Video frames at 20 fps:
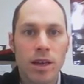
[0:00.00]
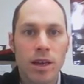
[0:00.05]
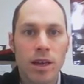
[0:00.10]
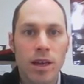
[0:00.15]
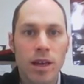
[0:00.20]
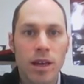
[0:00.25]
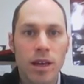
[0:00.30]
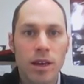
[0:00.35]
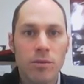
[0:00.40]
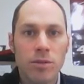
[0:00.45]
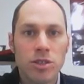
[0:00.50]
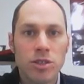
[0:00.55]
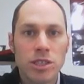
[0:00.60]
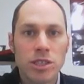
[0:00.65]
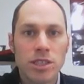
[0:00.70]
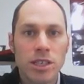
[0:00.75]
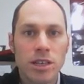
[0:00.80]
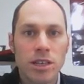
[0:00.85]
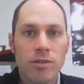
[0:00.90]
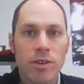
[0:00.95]
And we
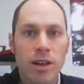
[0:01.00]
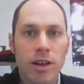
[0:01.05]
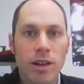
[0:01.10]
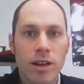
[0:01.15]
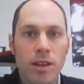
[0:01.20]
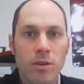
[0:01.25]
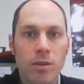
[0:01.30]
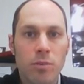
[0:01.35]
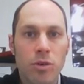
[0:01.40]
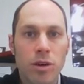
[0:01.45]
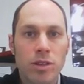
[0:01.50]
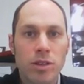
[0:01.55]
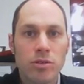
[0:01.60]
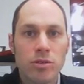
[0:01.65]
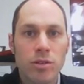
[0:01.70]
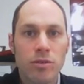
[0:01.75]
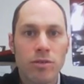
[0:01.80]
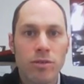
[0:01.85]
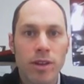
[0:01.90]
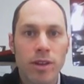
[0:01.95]
just need to find another point
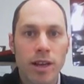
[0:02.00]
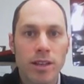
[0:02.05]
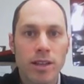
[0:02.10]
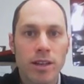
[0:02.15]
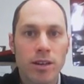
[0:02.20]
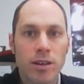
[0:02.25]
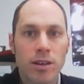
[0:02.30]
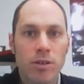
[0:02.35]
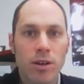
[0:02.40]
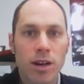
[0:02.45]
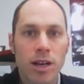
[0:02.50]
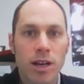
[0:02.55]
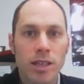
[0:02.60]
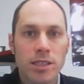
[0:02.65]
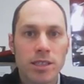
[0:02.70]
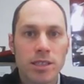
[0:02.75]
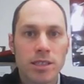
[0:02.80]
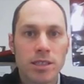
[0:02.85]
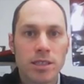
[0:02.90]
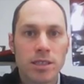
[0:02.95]
to reflect it
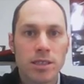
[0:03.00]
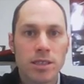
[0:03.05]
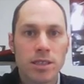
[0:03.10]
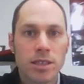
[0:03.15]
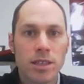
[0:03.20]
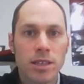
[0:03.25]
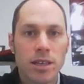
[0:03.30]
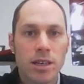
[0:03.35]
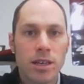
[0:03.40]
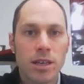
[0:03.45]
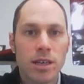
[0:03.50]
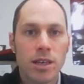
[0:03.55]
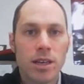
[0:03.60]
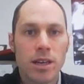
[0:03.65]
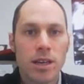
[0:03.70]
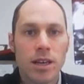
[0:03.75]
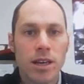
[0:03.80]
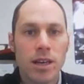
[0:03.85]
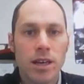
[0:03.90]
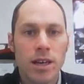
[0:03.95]
across.
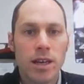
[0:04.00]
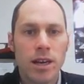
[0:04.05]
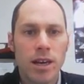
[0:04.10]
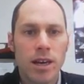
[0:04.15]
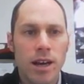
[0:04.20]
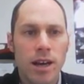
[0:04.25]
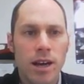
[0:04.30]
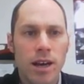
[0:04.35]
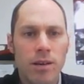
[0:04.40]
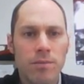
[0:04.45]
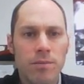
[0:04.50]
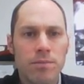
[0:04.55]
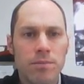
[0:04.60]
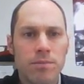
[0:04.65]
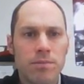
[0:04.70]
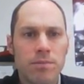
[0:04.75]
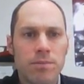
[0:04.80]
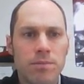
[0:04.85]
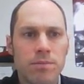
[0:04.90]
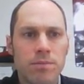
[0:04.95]
Um,
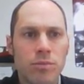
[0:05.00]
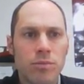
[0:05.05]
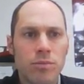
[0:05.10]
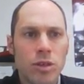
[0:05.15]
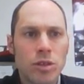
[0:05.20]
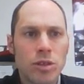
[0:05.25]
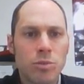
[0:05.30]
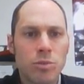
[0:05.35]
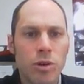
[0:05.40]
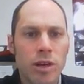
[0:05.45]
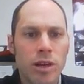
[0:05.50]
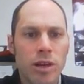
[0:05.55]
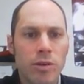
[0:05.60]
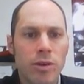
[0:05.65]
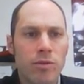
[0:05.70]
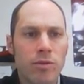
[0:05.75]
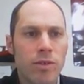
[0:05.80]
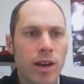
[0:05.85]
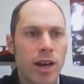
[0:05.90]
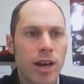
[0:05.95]
which point can
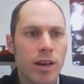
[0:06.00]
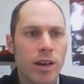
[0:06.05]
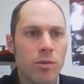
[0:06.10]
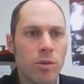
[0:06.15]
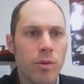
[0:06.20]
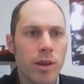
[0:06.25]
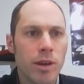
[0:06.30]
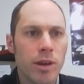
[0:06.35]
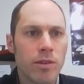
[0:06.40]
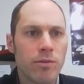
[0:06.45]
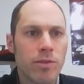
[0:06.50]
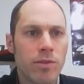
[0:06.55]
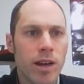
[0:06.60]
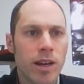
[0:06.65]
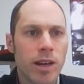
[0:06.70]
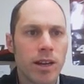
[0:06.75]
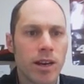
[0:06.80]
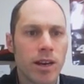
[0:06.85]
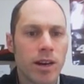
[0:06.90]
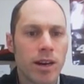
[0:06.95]
we find? Well, we can
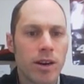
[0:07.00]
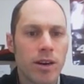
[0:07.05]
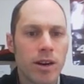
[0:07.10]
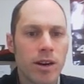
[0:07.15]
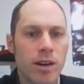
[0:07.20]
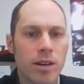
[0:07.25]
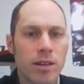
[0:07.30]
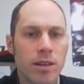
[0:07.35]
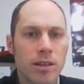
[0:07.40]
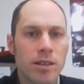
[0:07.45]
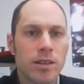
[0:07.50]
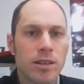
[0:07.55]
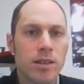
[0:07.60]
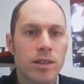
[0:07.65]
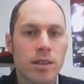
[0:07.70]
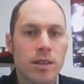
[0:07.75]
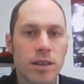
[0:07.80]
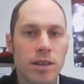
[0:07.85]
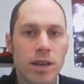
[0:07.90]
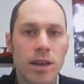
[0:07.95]
find our,
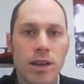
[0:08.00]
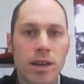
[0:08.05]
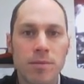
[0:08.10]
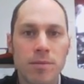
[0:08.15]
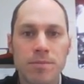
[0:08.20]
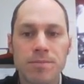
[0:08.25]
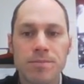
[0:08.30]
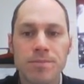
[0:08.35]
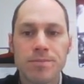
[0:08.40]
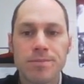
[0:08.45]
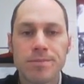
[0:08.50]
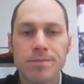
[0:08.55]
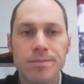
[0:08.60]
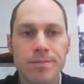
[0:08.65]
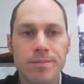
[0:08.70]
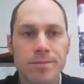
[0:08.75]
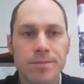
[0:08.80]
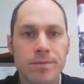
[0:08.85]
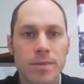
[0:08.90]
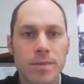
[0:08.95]
um,
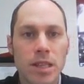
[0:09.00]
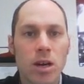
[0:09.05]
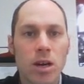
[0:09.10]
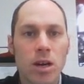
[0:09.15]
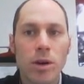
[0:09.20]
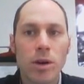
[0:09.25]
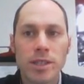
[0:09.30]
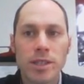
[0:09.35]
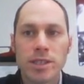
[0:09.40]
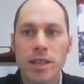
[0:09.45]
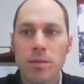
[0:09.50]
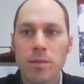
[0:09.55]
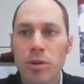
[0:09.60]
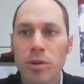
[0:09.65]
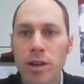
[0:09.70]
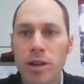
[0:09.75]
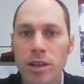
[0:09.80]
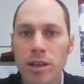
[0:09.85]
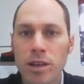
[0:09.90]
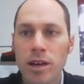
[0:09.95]
oh, what's that
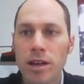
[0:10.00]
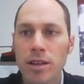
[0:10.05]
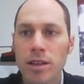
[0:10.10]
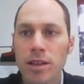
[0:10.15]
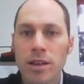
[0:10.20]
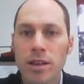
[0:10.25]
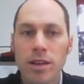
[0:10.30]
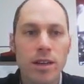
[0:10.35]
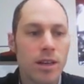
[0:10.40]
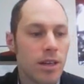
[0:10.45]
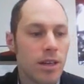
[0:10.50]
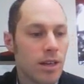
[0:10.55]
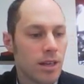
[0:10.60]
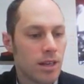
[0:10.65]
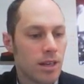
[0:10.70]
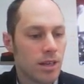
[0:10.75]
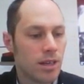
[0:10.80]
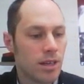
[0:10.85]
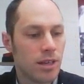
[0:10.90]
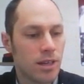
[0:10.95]
point called?
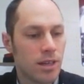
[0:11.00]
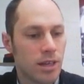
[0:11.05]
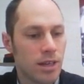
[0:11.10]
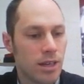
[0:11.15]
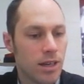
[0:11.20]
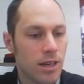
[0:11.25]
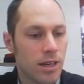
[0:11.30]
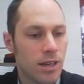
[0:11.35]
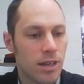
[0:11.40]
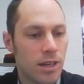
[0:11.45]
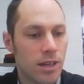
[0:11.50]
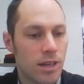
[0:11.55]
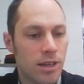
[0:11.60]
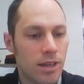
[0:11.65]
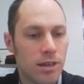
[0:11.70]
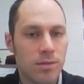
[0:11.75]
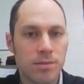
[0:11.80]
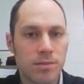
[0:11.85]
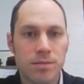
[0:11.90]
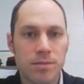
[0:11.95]

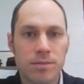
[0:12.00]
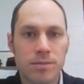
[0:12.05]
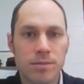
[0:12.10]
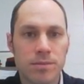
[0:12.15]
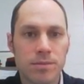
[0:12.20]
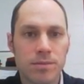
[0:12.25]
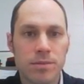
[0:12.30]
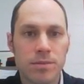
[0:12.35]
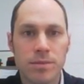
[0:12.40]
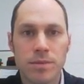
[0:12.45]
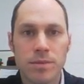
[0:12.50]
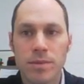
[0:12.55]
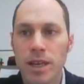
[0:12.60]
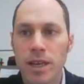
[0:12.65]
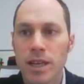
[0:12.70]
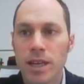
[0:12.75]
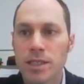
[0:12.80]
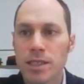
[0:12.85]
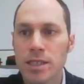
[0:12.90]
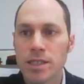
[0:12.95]
Um,
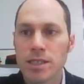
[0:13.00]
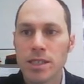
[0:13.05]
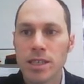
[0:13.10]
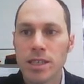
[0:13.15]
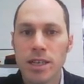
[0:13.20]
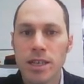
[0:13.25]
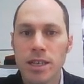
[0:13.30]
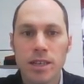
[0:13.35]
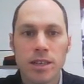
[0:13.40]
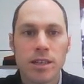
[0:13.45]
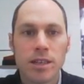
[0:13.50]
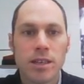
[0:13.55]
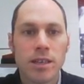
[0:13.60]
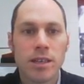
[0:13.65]
yes, it's the